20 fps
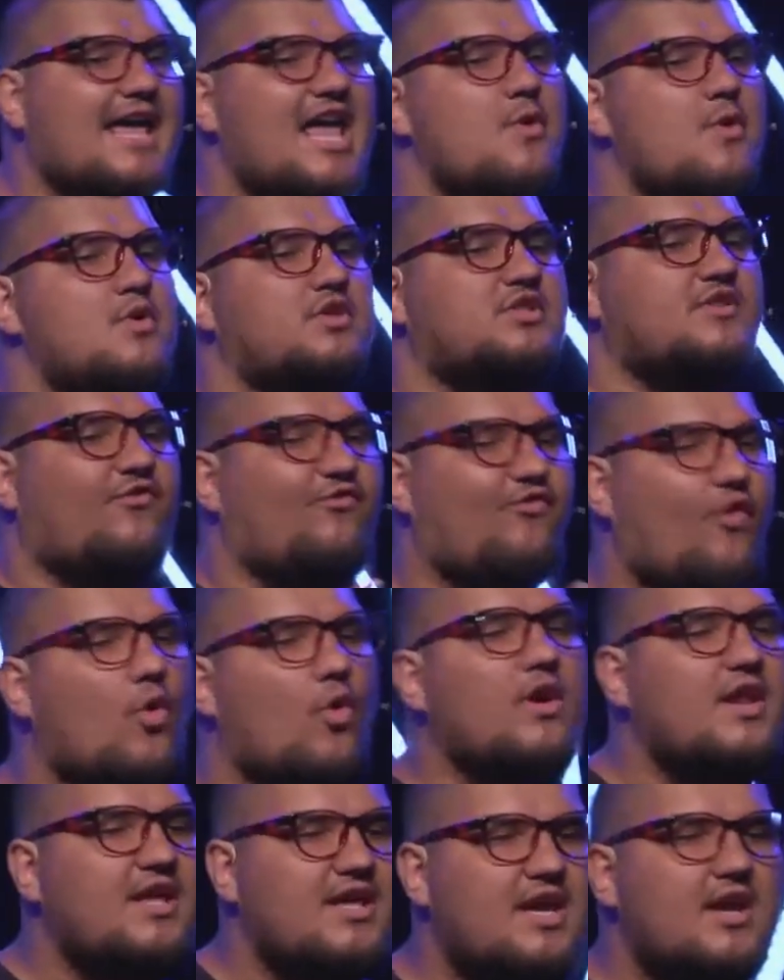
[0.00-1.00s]
it was
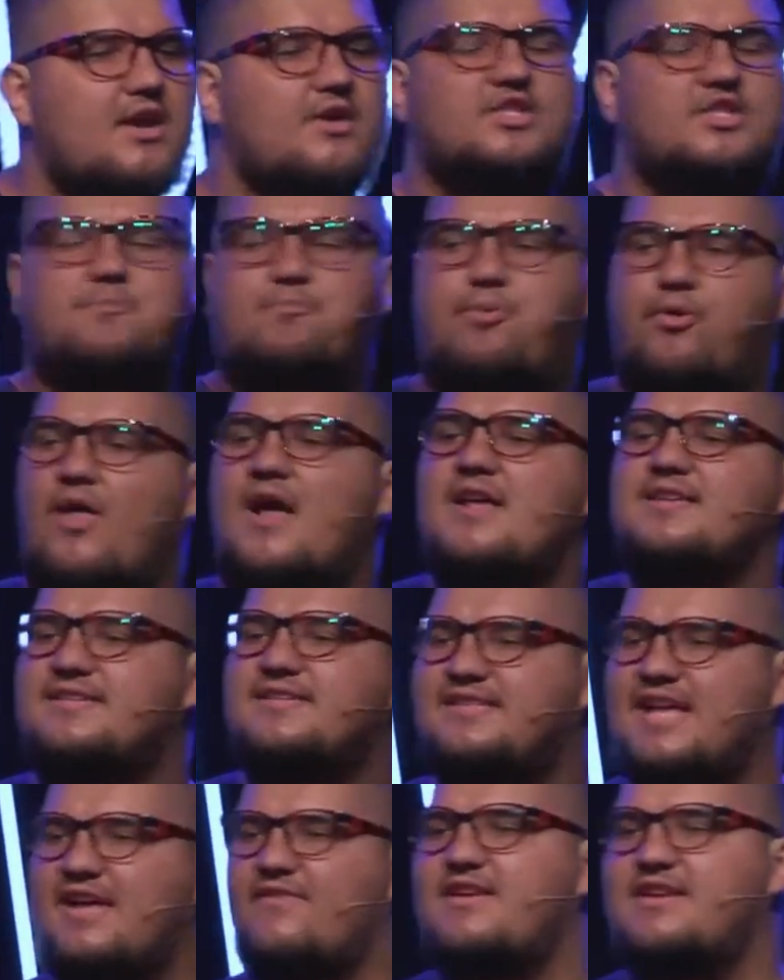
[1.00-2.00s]
40 years plus
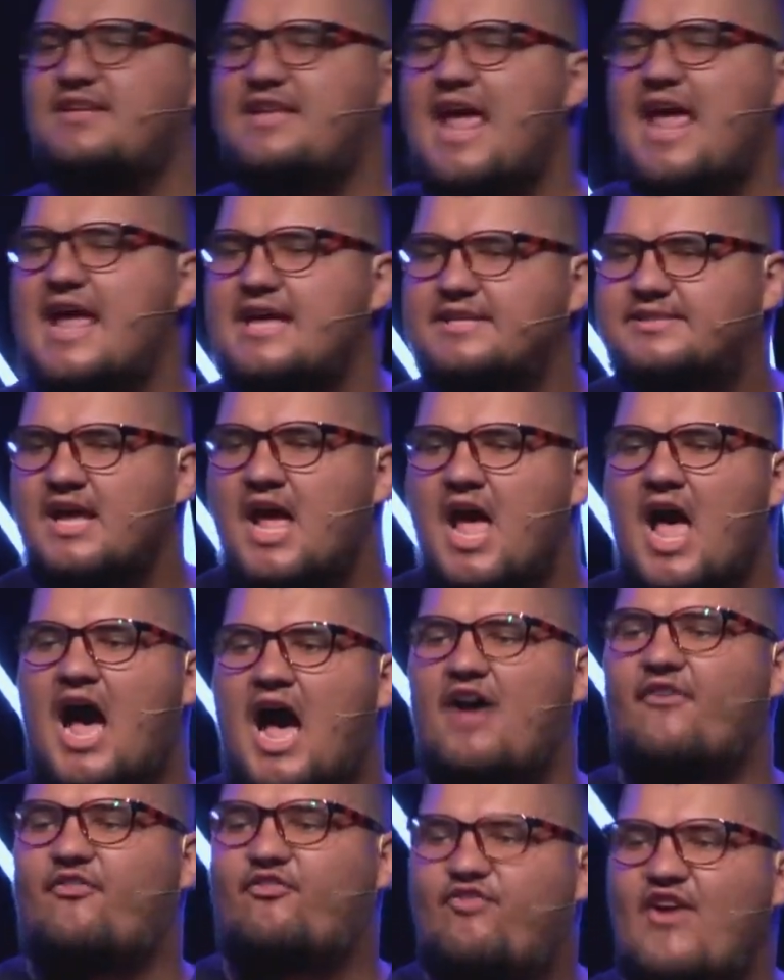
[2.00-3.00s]
seven days
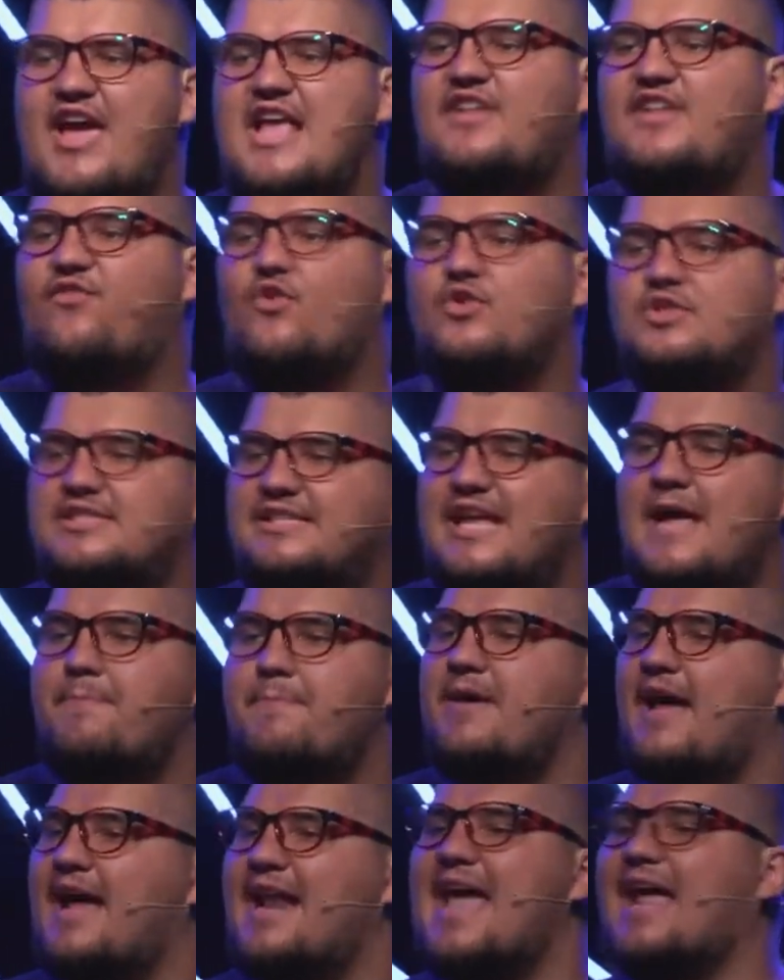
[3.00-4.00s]
of faithful stepping. And I